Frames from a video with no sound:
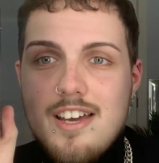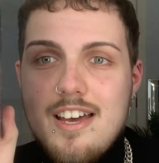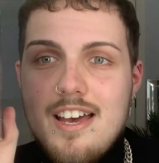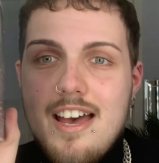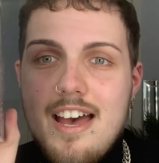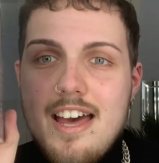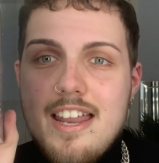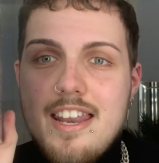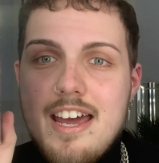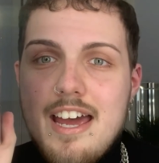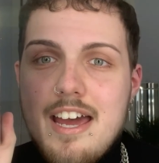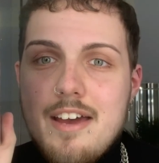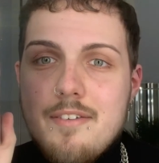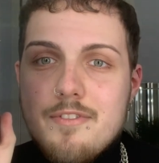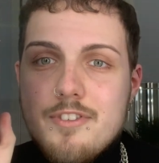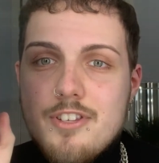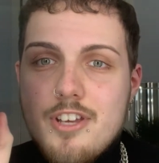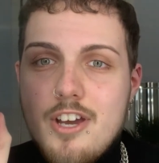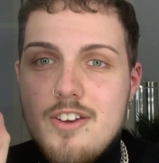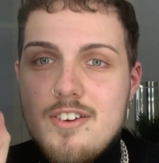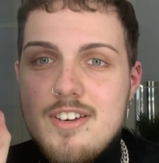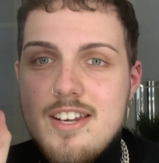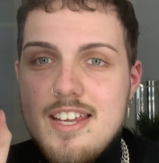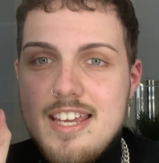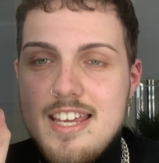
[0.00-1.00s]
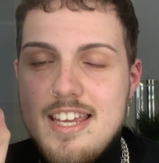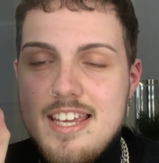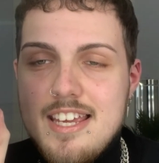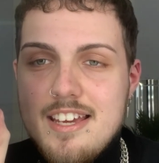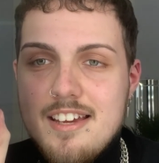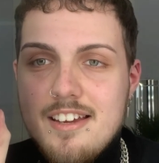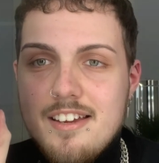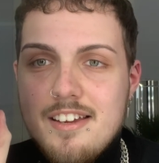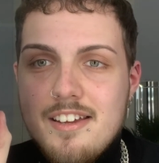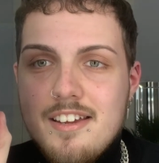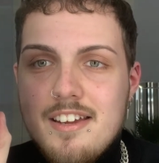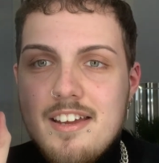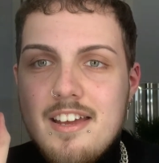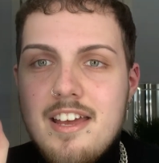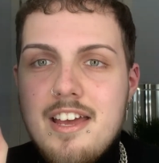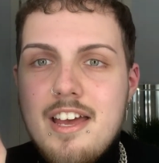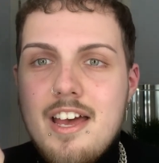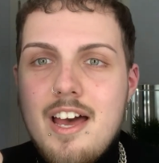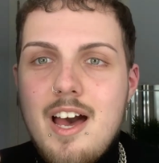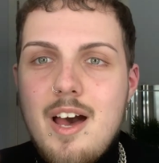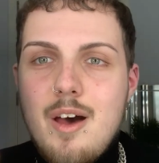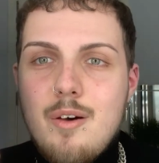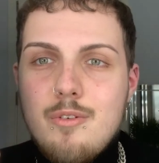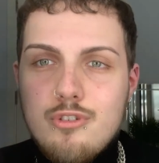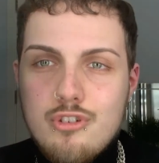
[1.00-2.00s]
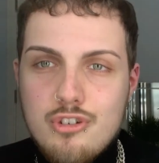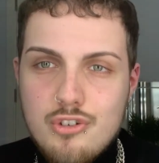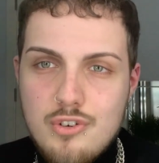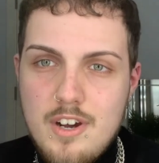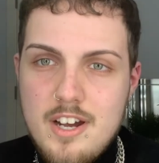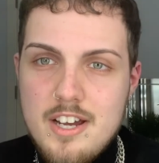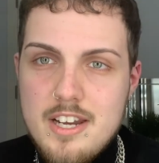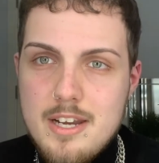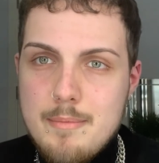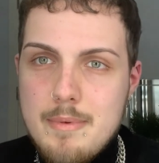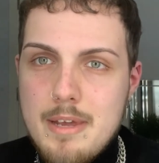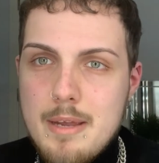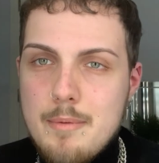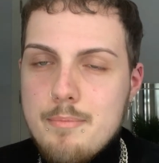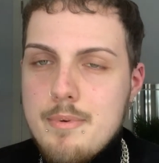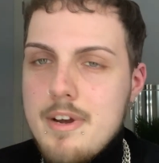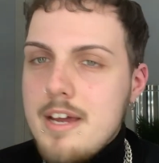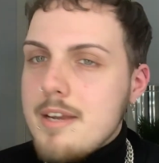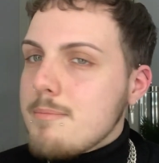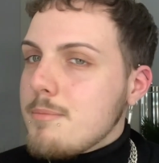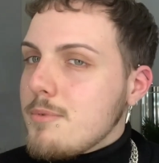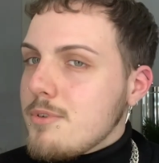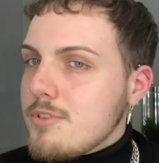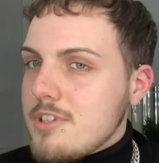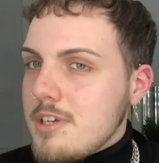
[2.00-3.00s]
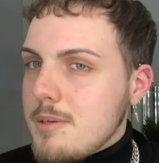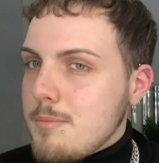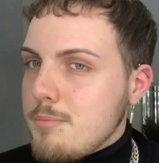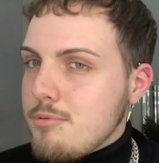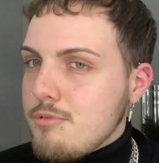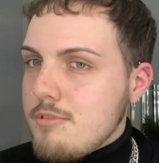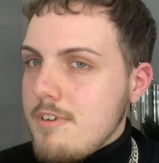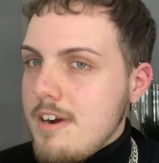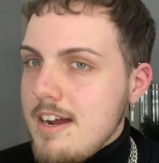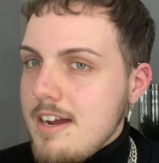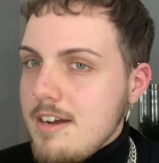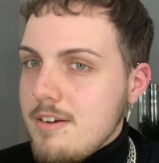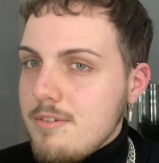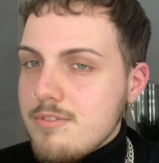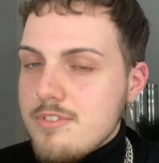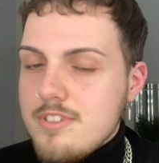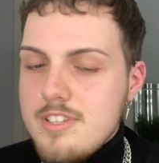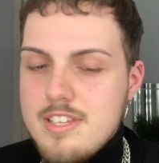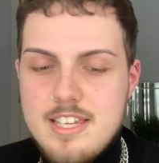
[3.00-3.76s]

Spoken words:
And I have toner here. I'm trying to make Brad Mondo proud.